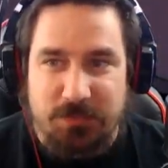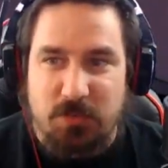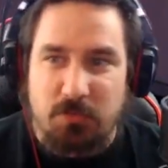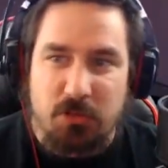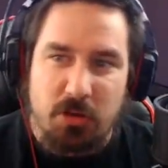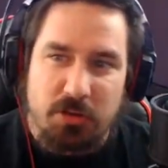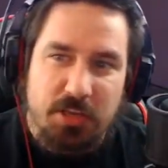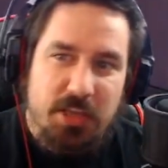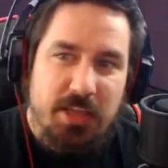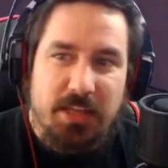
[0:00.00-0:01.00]
If you
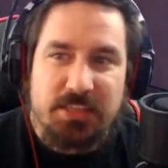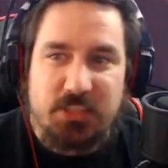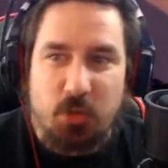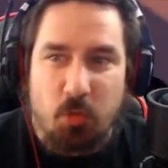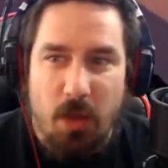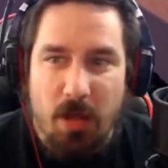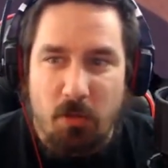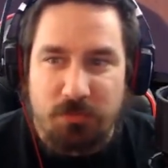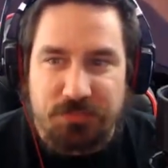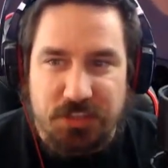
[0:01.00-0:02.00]
look, it's
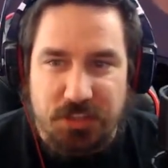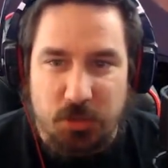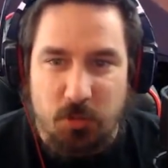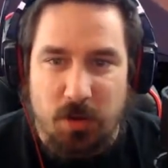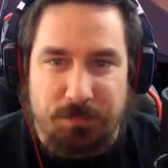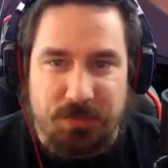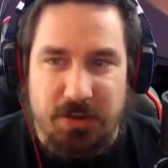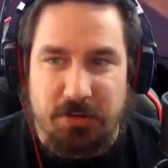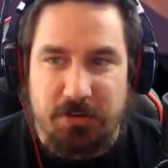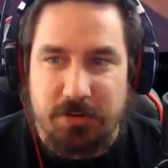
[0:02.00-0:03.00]
12-2 up there.